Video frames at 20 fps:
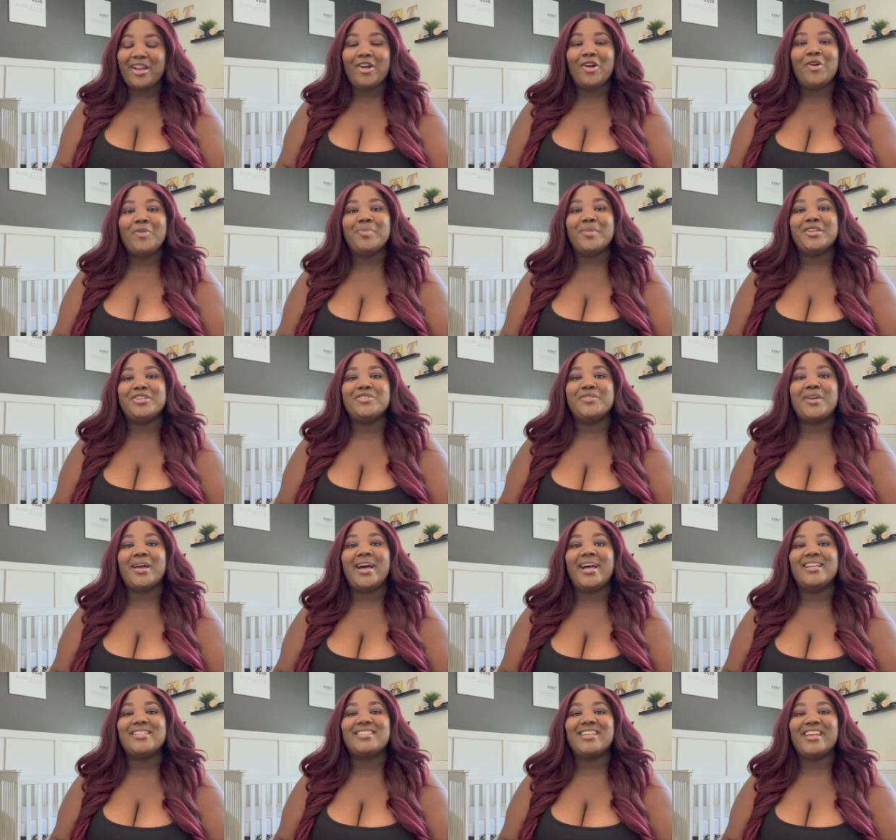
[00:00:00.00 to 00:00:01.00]
I hope that you guys. that you
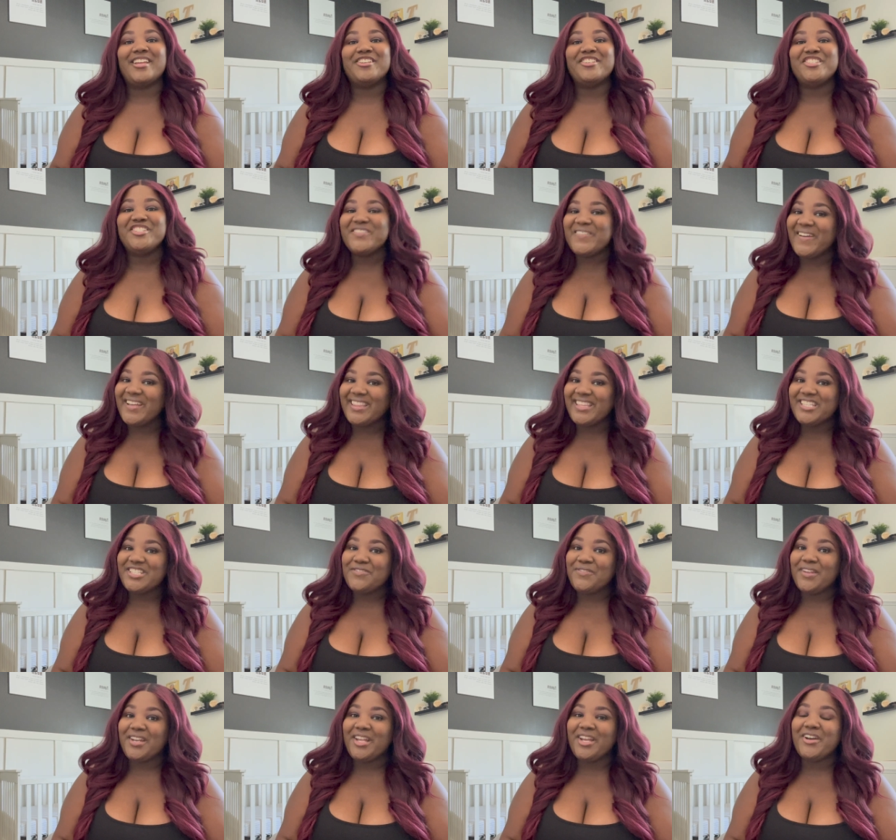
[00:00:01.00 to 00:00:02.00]
guys enjoyed this
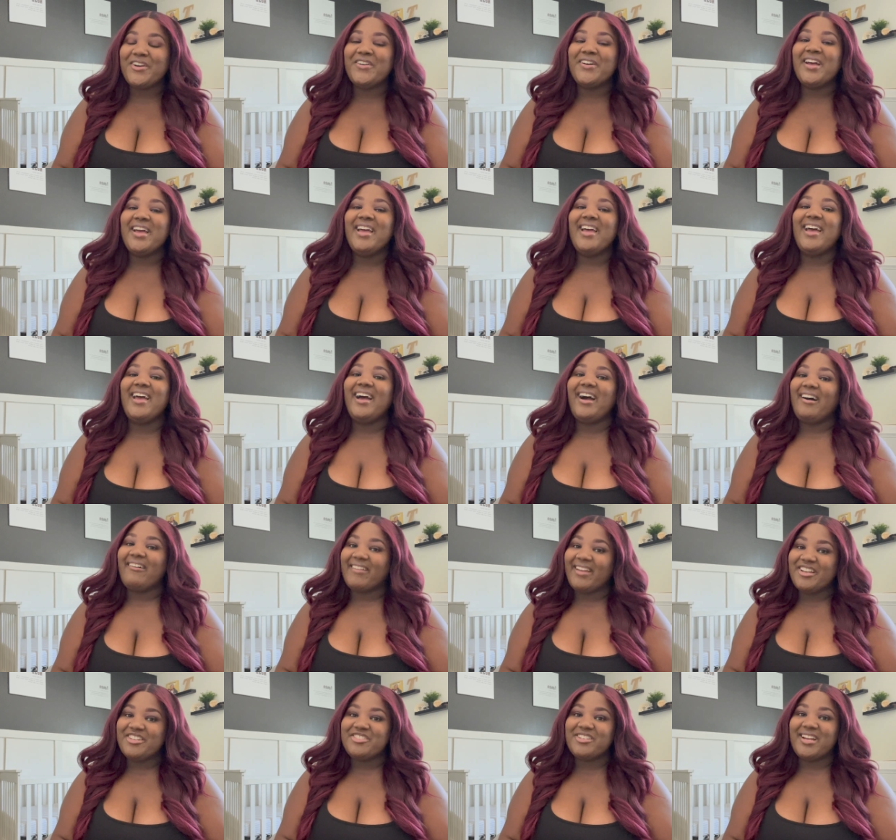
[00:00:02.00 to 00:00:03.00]
video. I'll
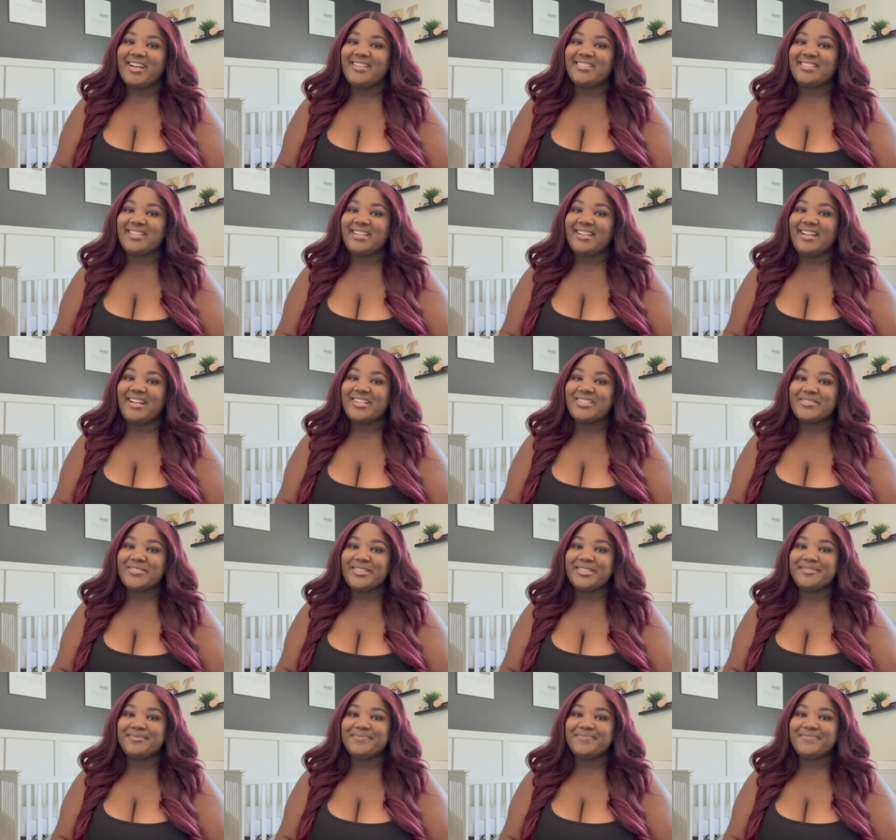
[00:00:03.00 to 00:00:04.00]
catch you guys on the next
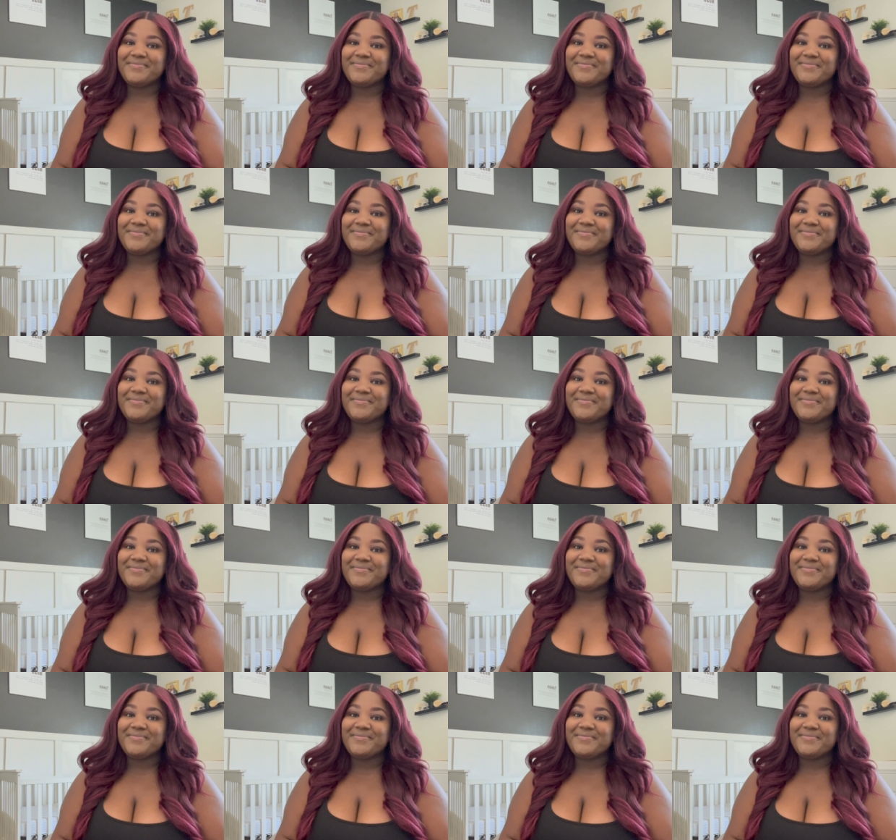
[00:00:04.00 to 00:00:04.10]
one